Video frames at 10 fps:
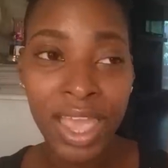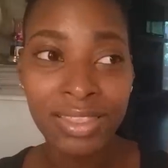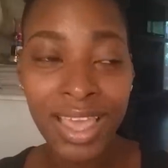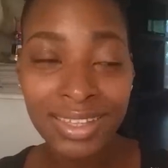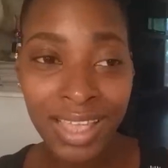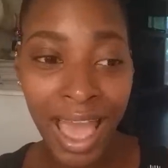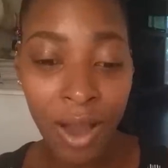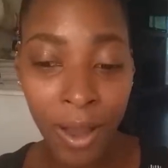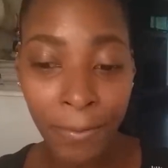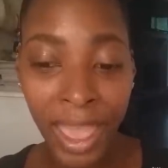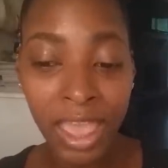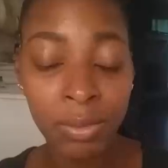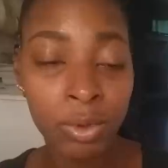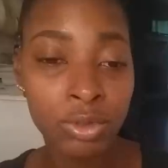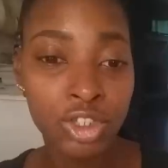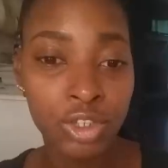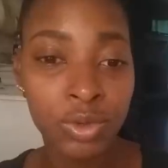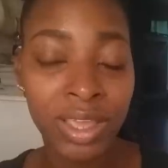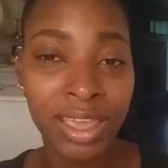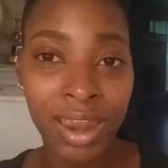And that's how I'm able
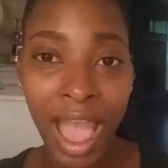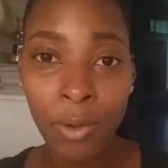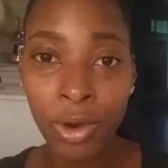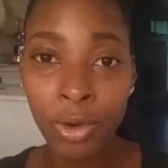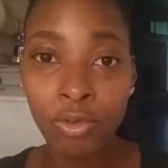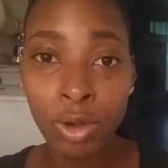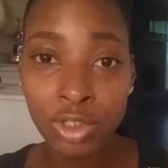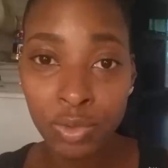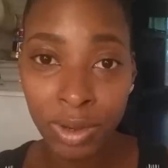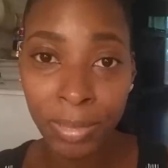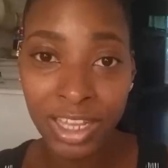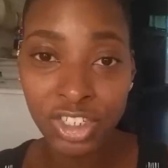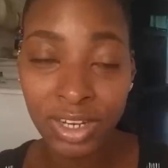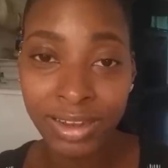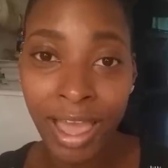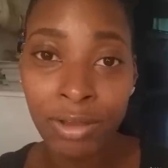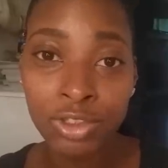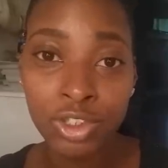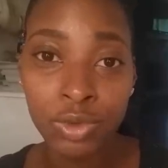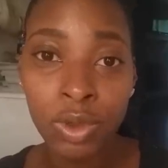to get our grocery budget
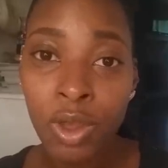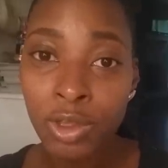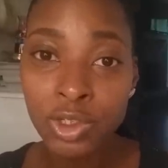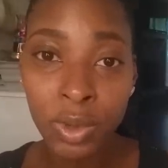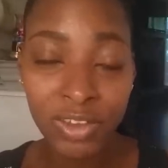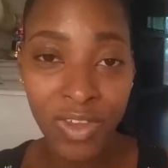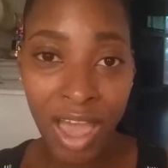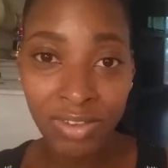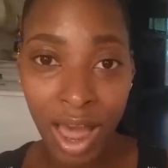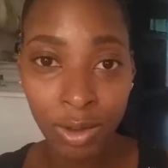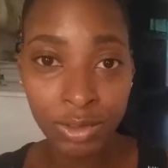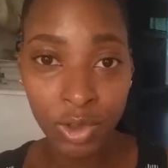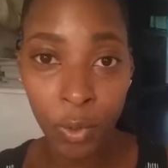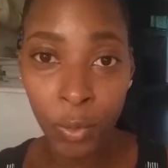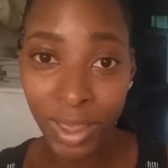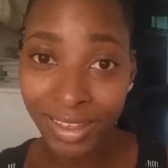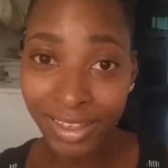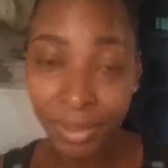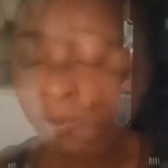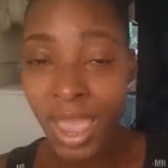down to twenty-five dollars a
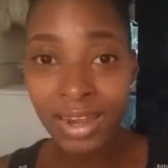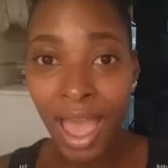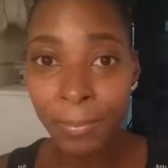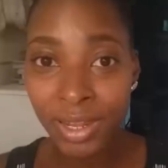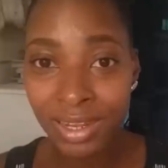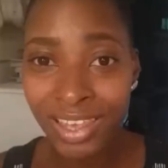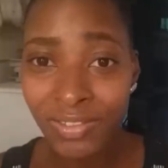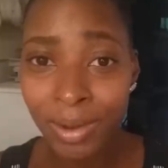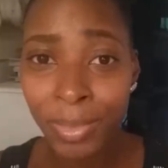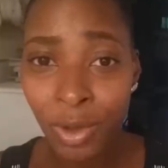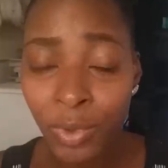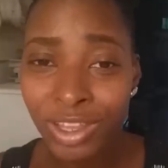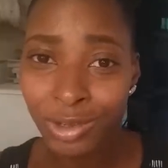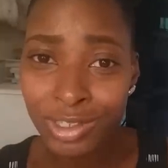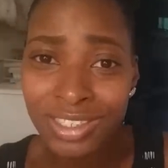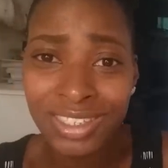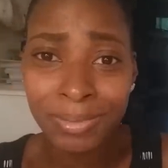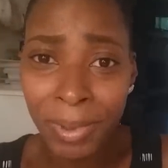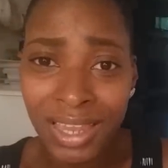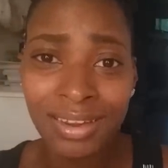week. You may not believe it, but we used to
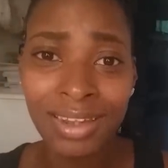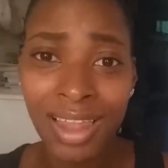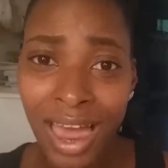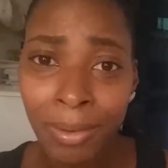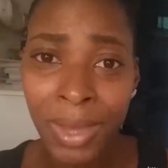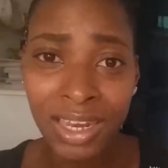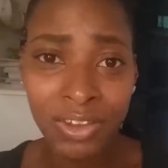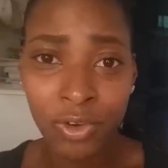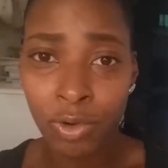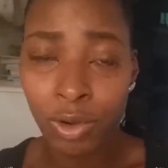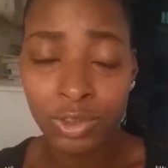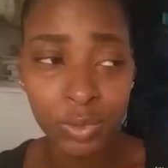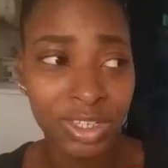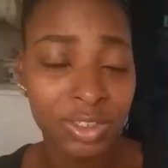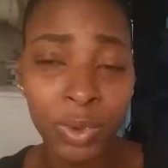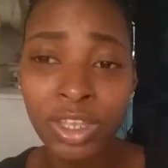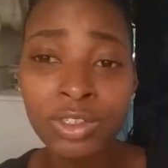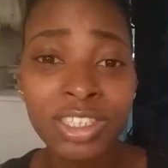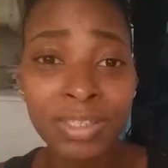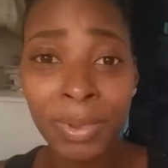spend a lot of money for groceries. We
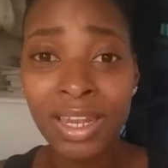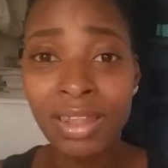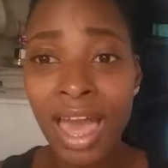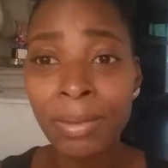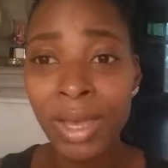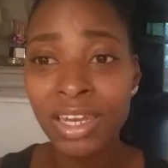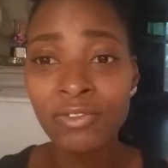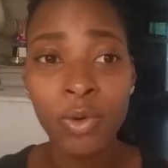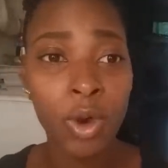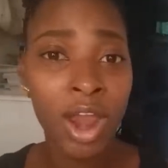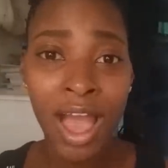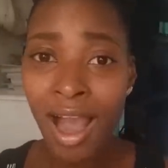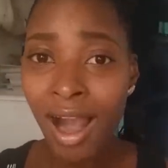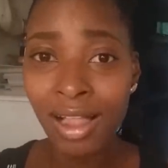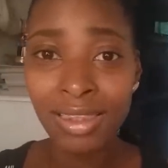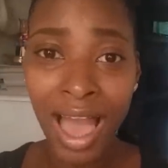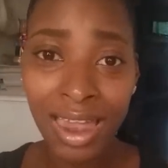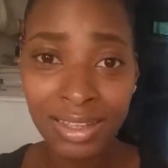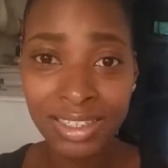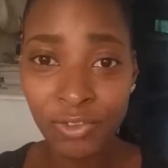used to spend a lot of money for a
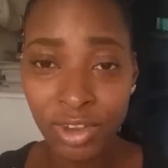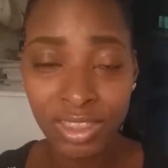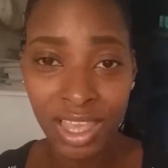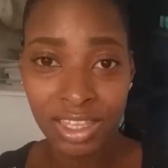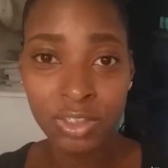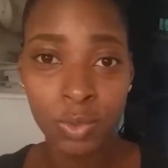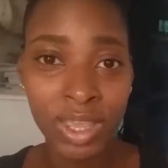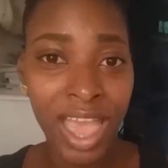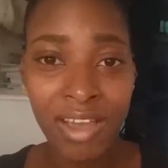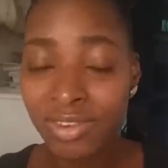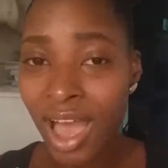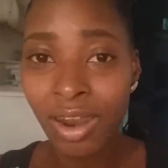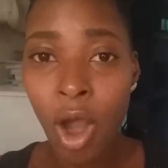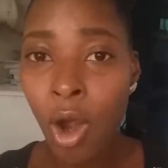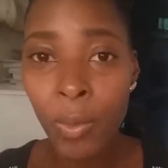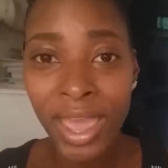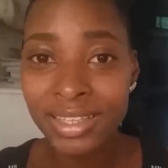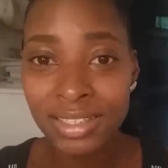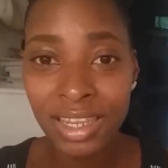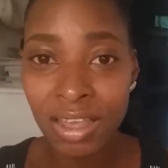lot of different things. We have not
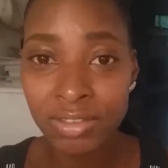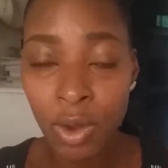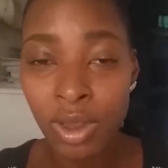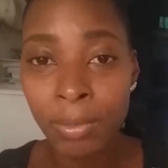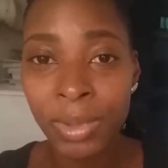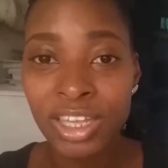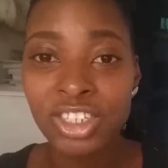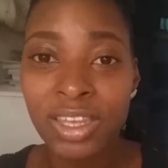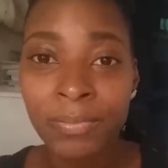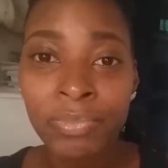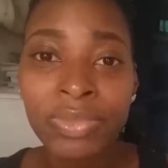always lived on a budget.